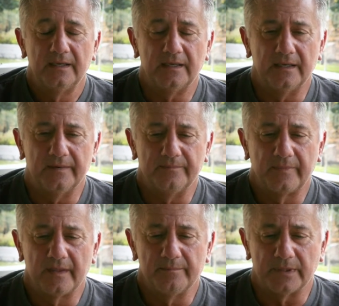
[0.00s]

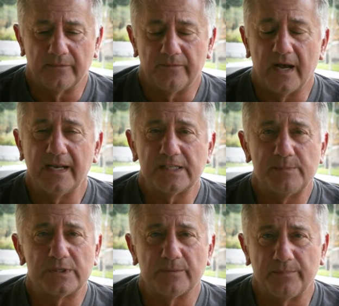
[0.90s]
but the vine has to
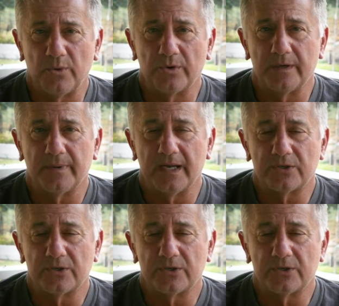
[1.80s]
be supported by a